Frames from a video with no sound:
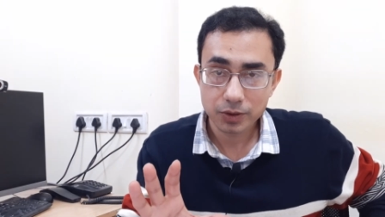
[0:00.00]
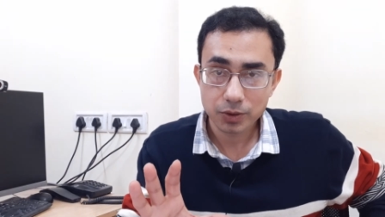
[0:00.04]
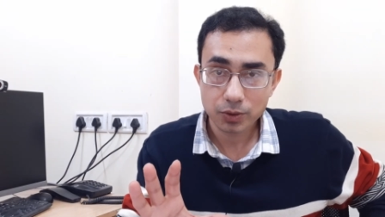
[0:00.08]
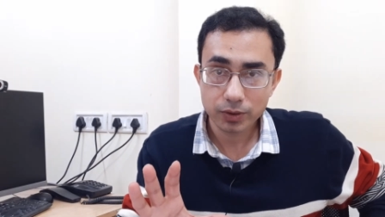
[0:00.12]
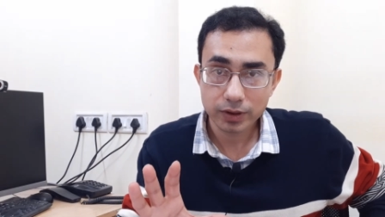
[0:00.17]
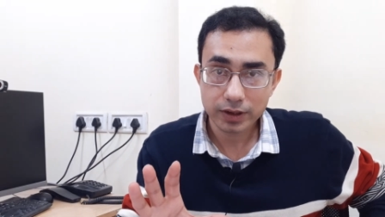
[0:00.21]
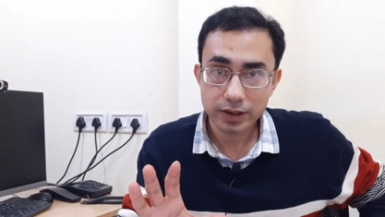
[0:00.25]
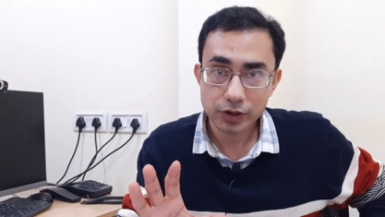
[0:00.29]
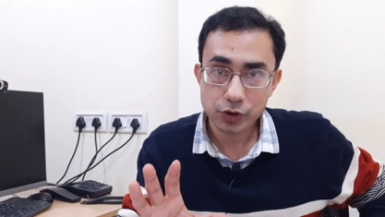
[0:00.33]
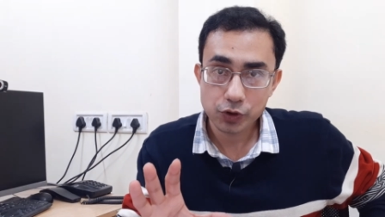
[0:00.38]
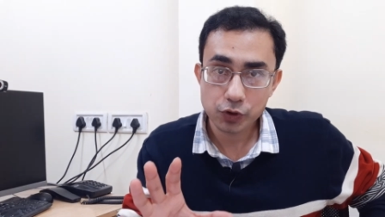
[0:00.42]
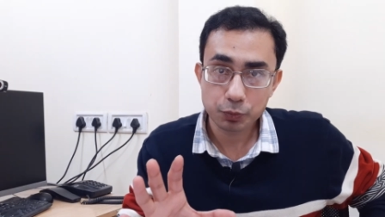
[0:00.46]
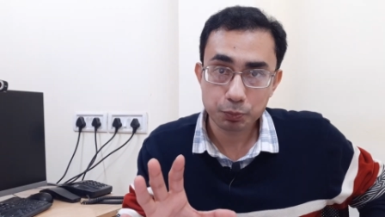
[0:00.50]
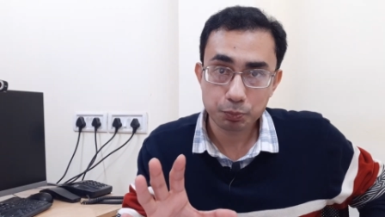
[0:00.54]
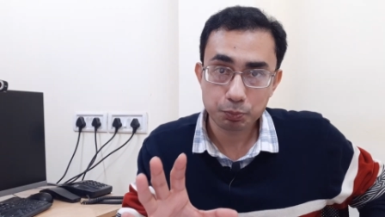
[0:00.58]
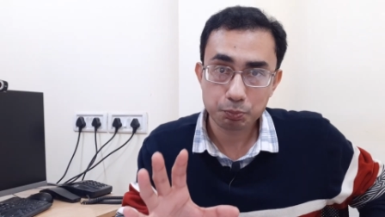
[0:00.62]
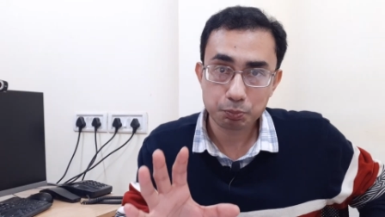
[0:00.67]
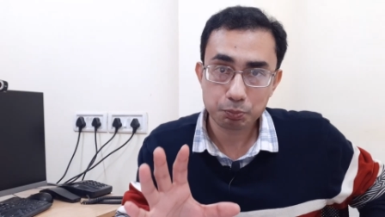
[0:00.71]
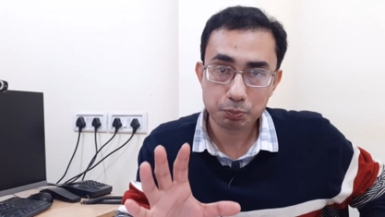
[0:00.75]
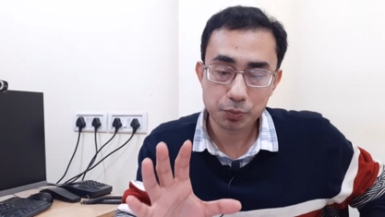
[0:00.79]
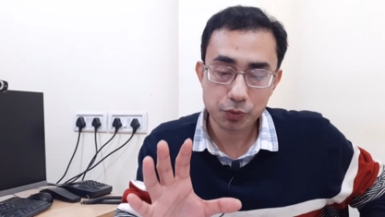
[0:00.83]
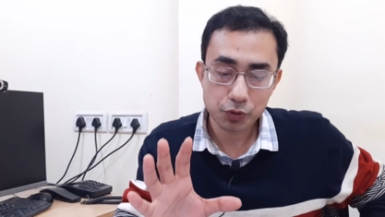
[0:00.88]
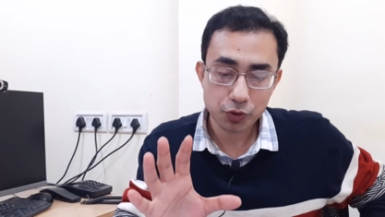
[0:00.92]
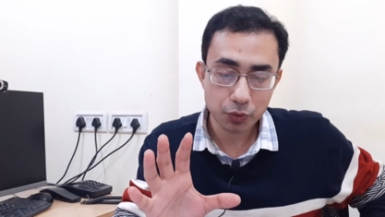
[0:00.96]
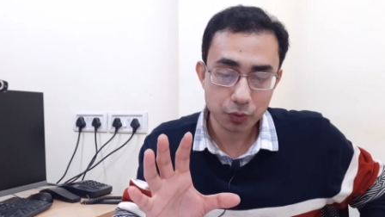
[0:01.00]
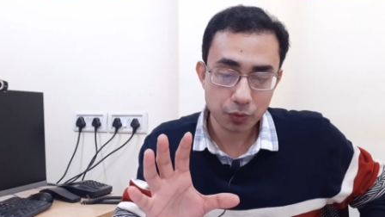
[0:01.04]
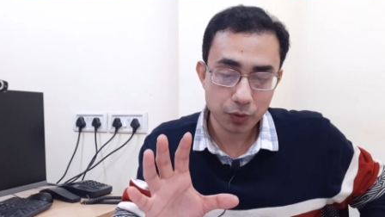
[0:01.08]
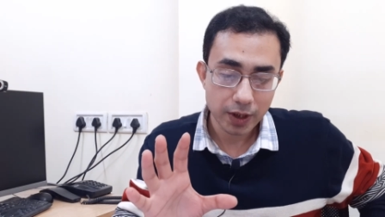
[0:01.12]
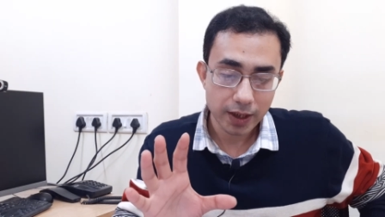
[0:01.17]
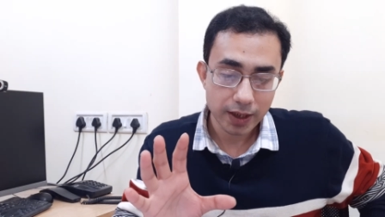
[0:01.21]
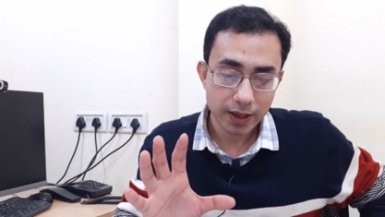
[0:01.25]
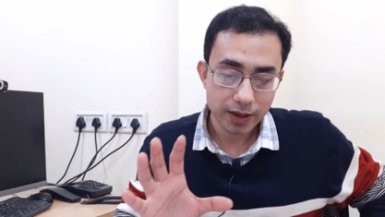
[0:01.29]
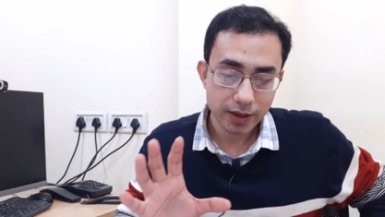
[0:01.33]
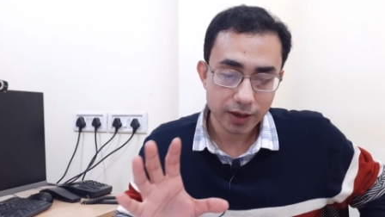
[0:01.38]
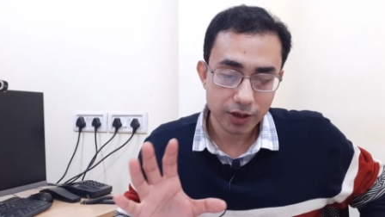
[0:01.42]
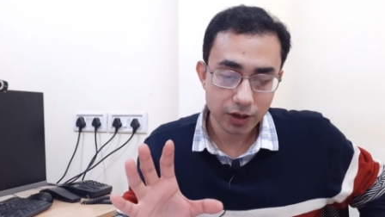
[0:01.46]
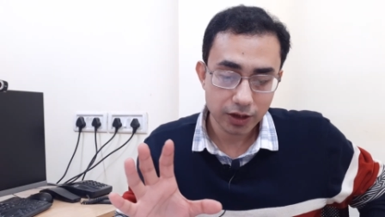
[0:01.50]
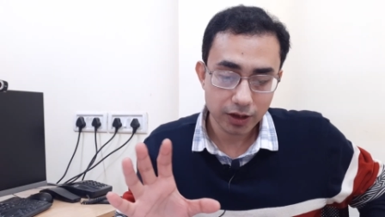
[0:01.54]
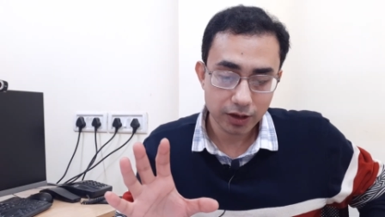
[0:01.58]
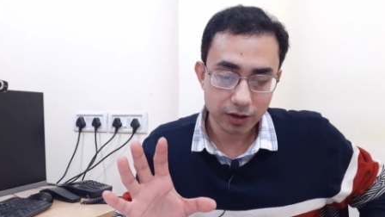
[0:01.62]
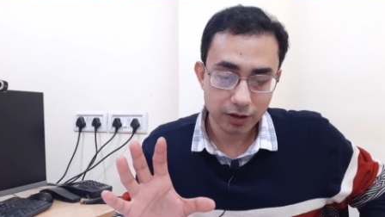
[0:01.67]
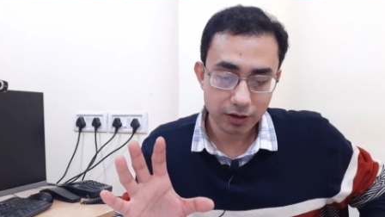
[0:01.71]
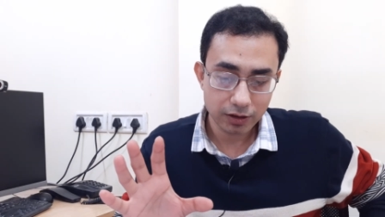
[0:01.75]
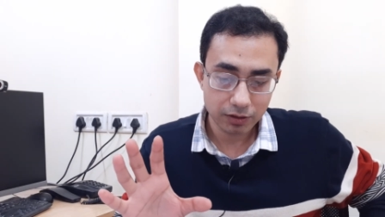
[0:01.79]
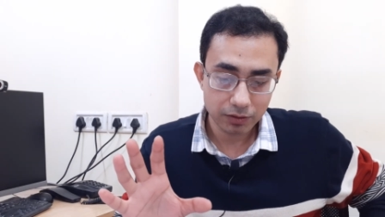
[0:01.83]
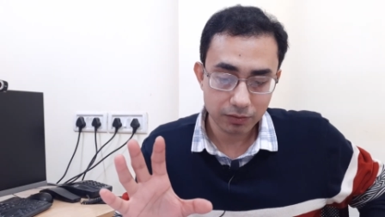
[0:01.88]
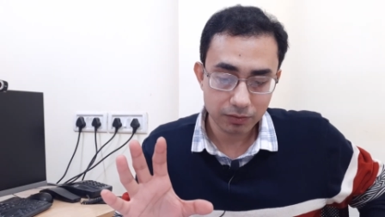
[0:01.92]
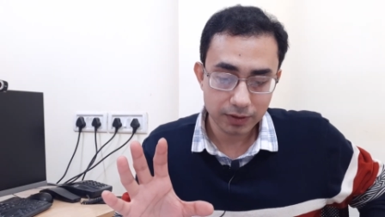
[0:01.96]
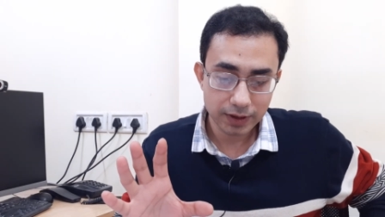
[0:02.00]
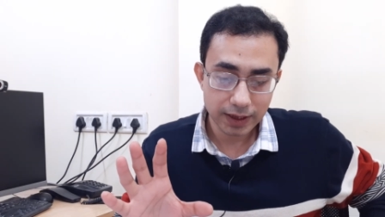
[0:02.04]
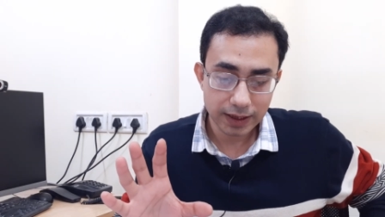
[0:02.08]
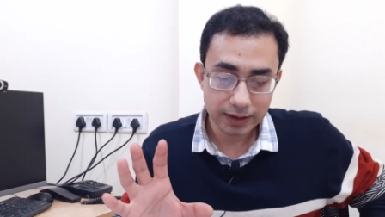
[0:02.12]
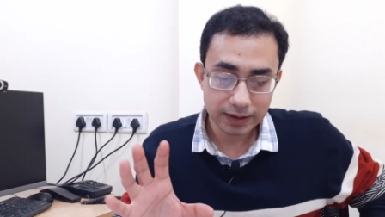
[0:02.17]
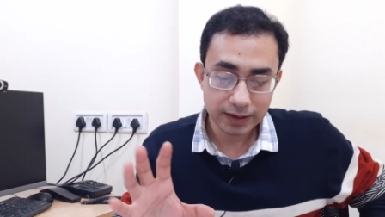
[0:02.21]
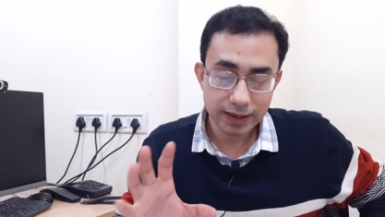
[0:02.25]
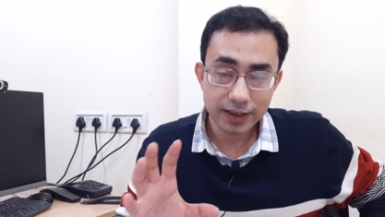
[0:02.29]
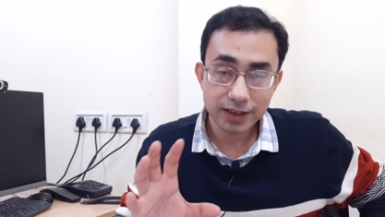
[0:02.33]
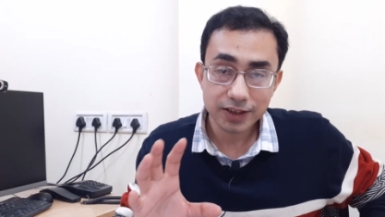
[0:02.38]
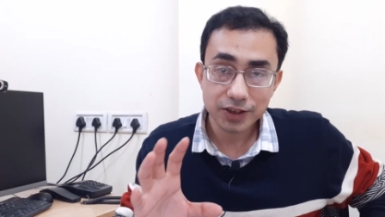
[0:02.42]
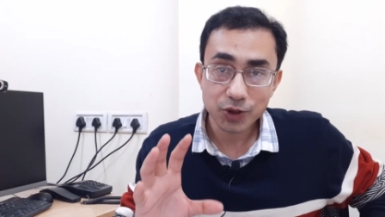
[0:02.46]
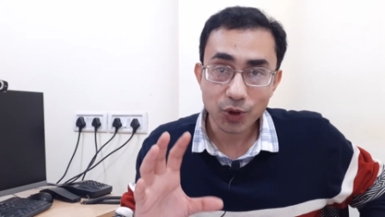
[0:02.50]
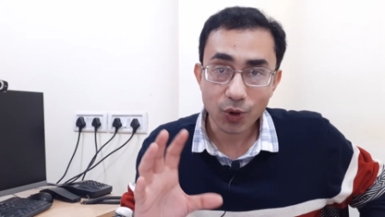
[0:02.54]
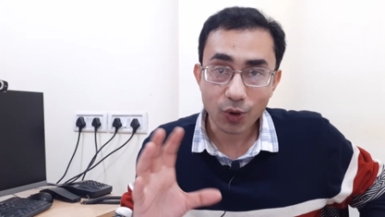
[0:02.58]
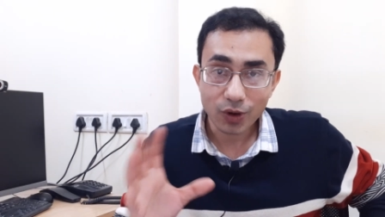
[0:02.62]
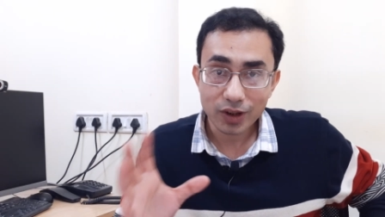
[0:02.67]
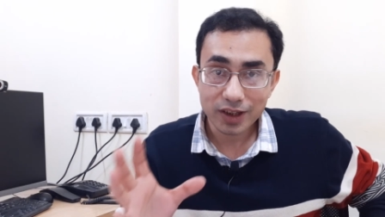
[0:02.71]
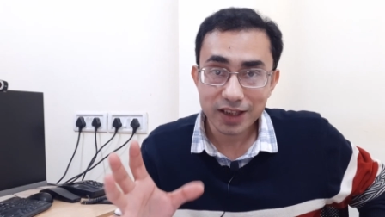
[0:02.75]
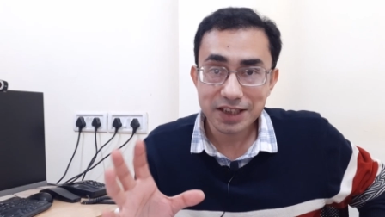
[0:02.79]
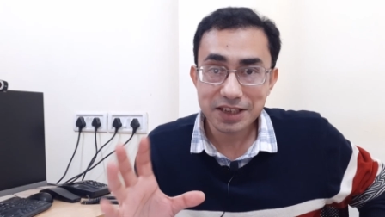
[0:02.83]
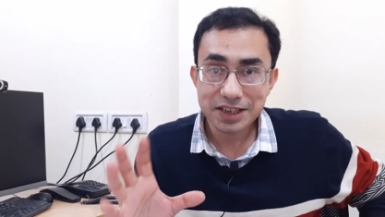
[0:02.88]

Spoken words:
okay, so that toil